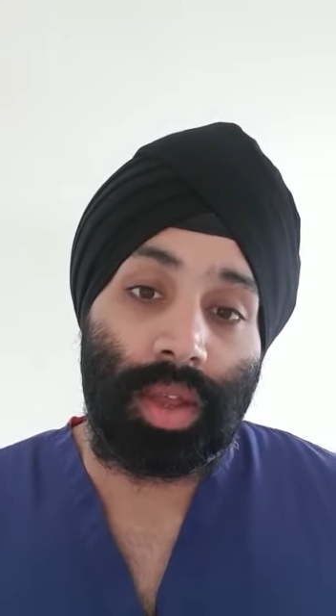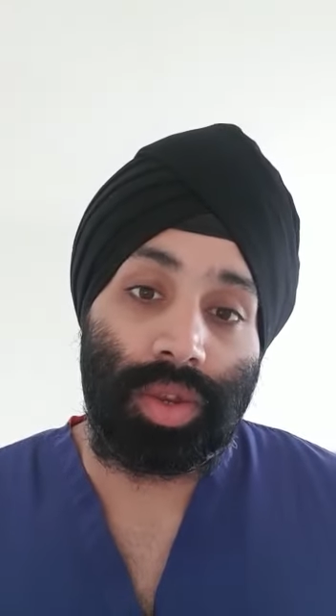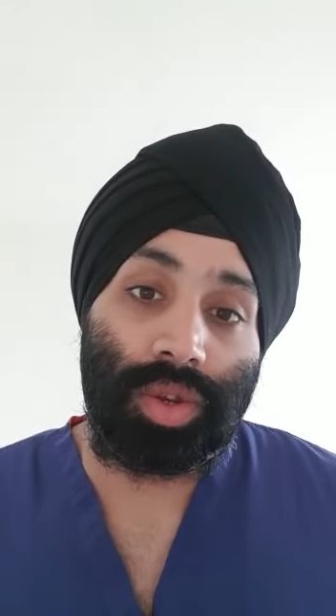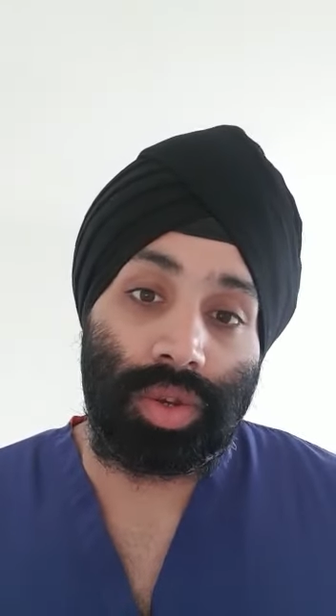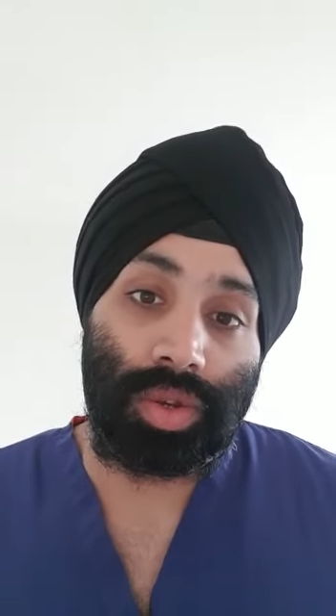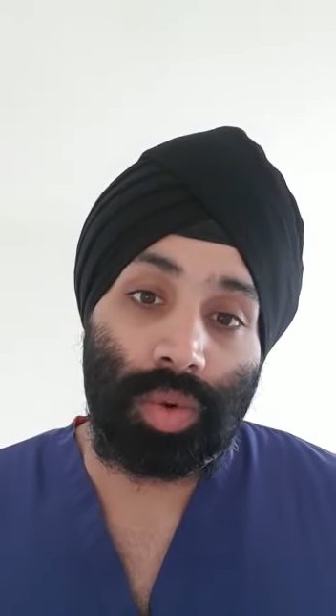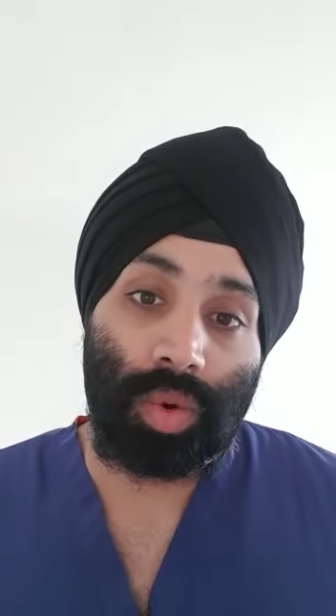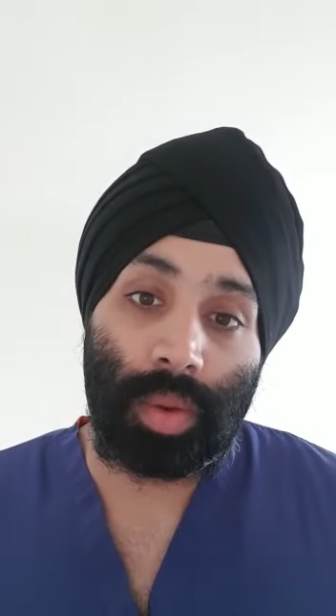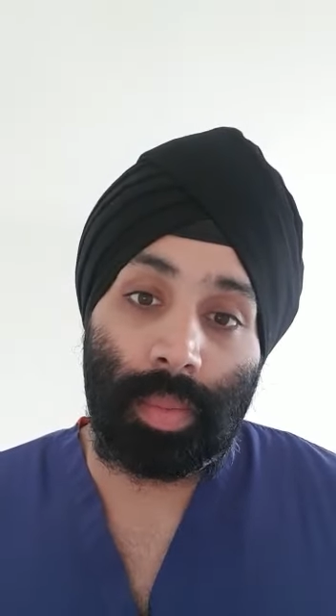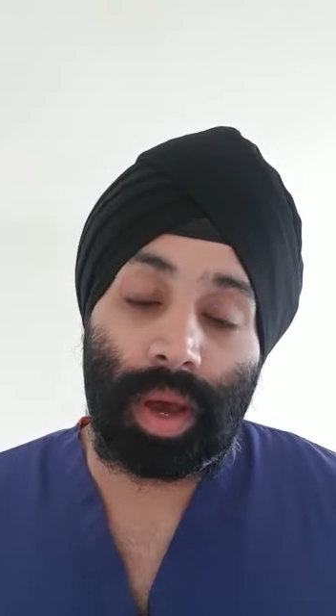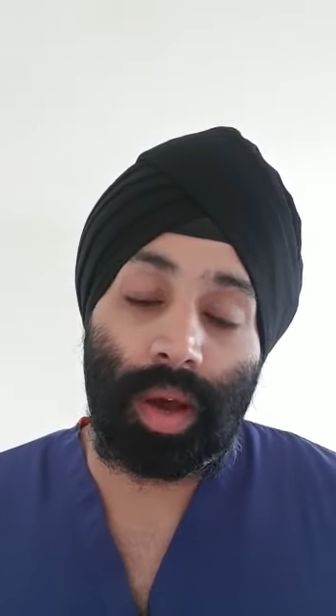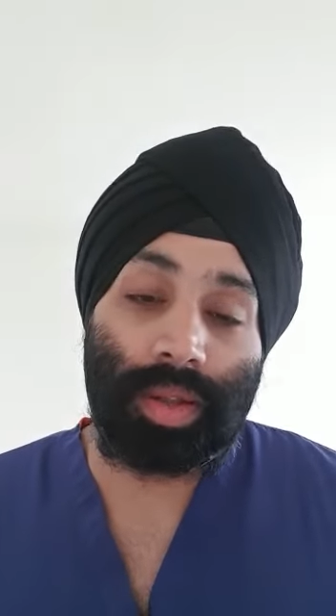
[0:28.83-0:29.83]
to talk
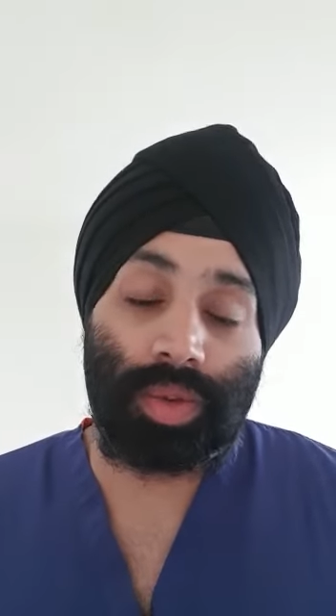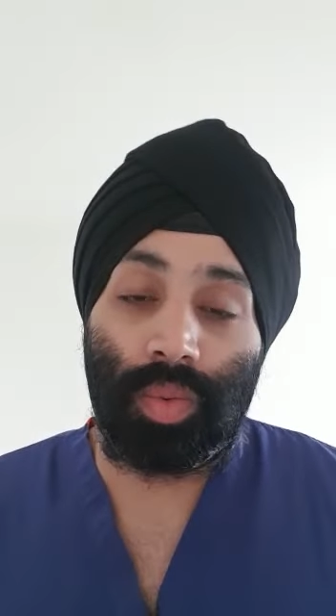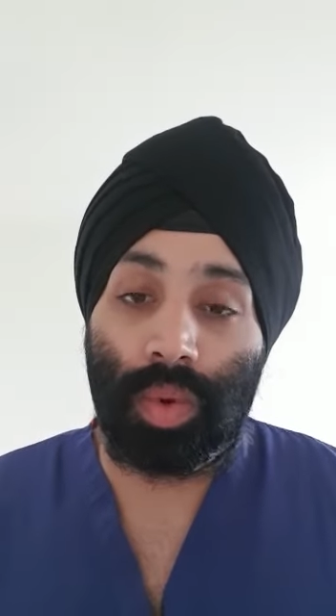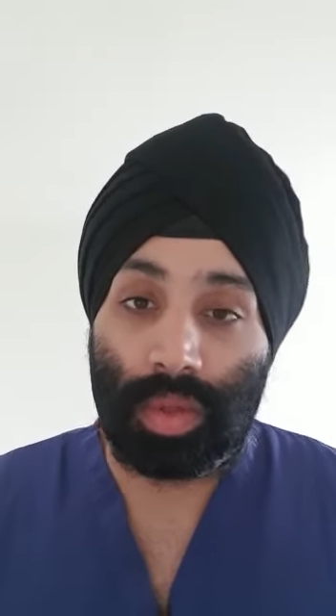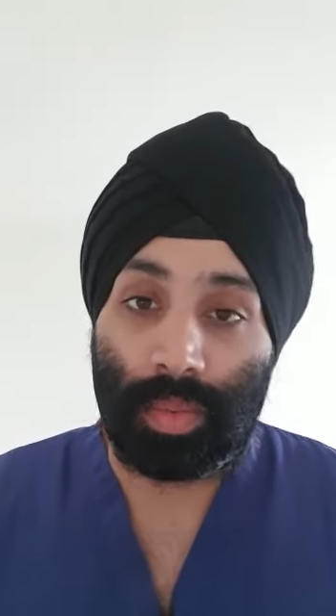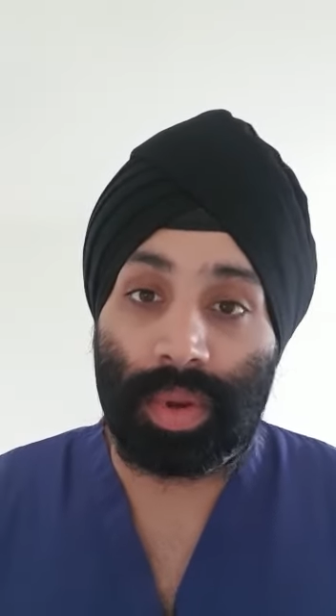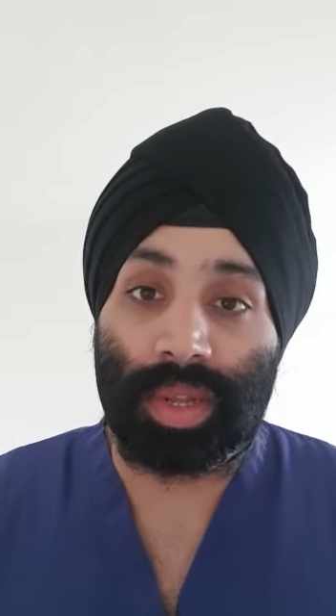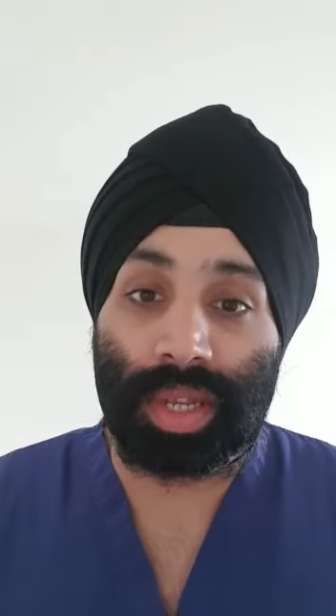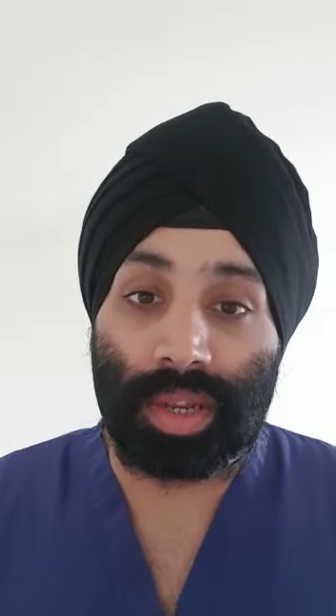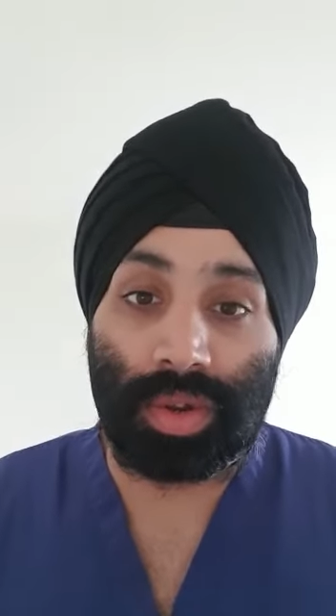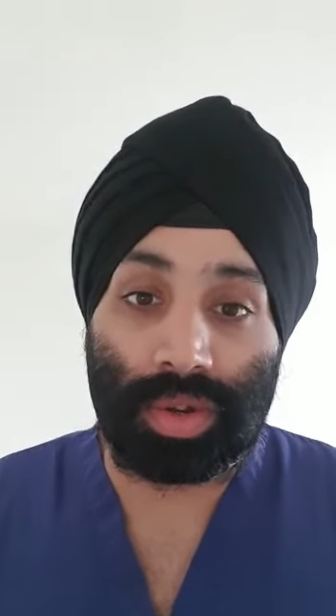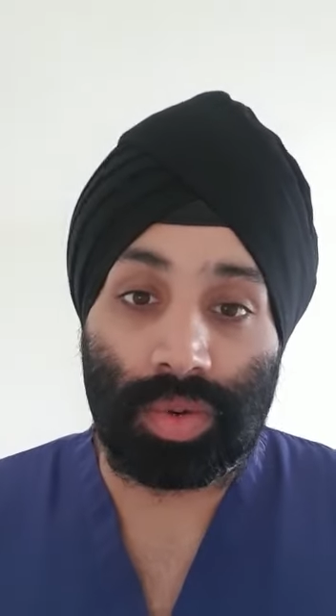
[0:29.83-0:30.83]
about what British
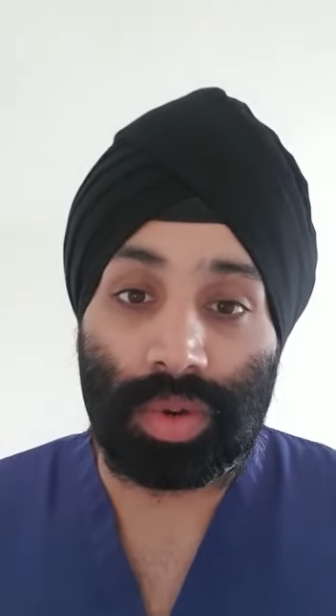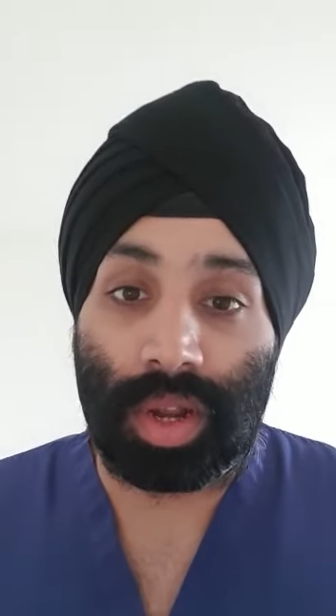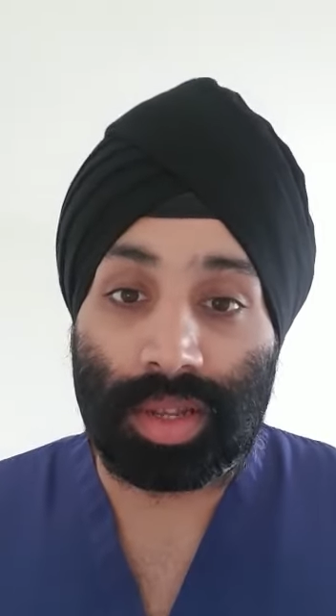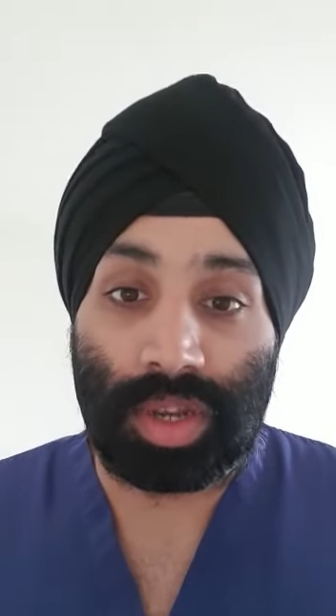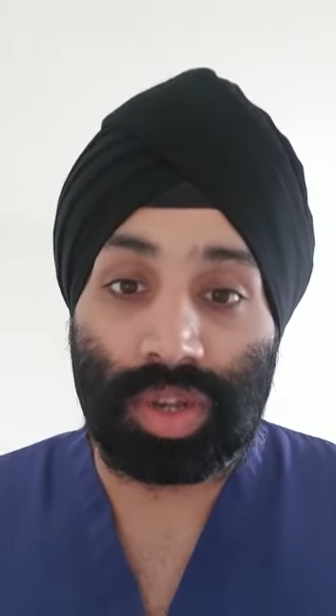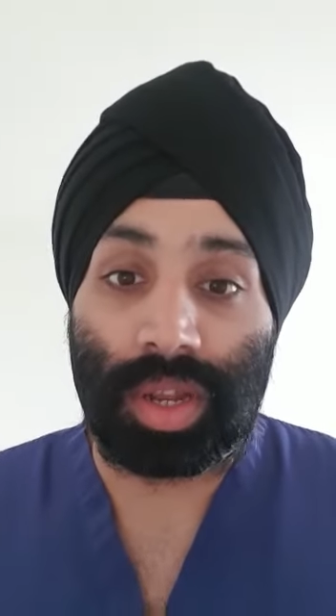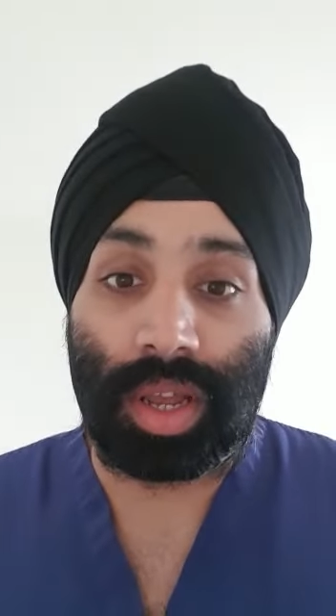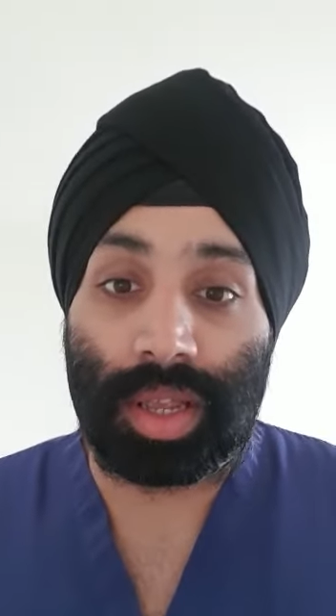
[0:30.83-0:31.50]
Sikh Doctors Organization